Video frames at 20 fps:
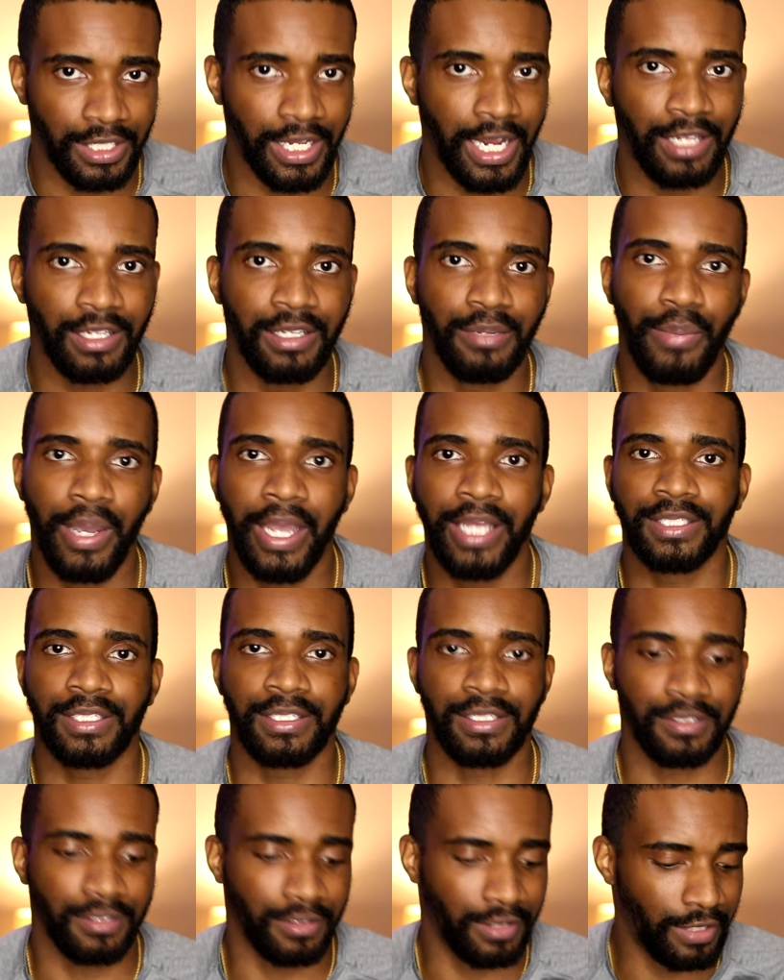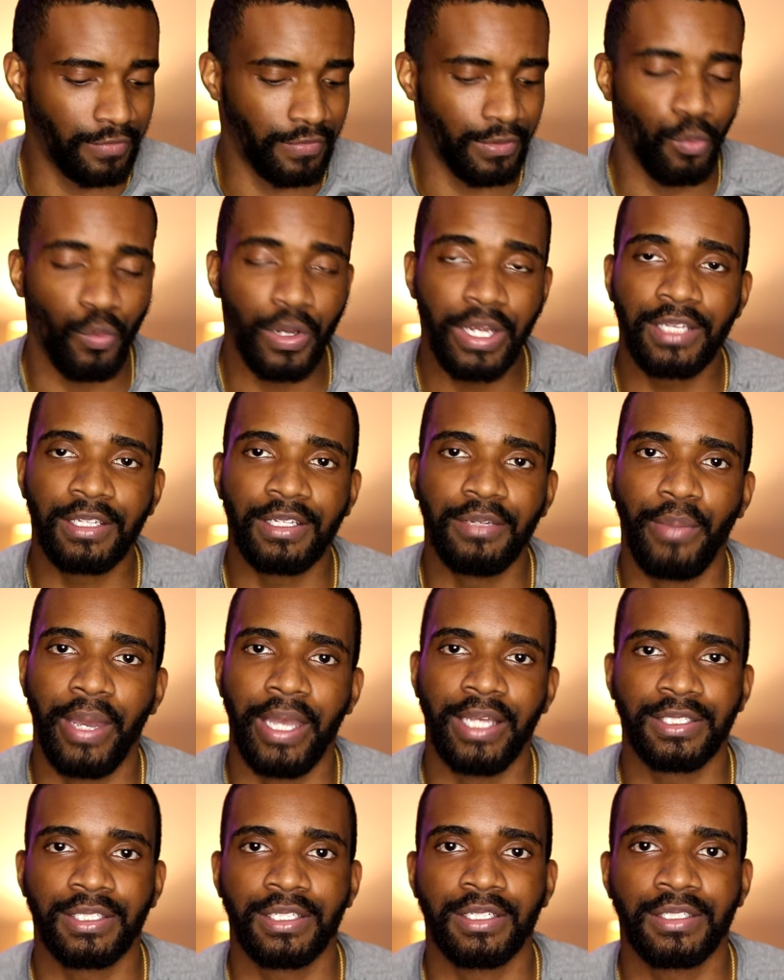daily basis or even weekly
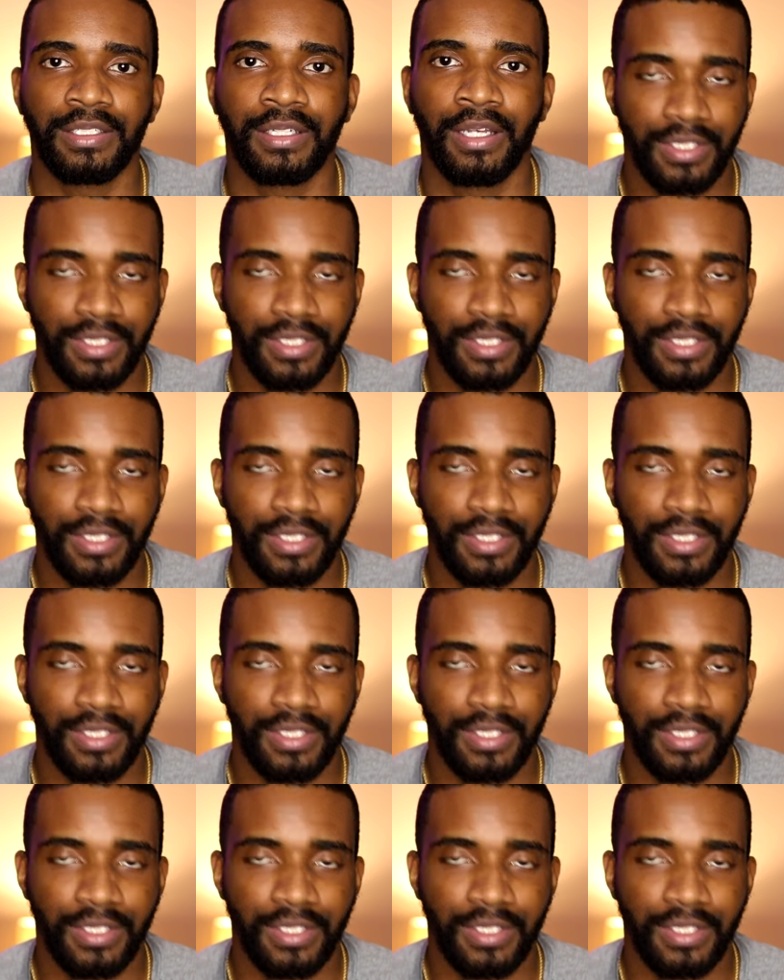basis.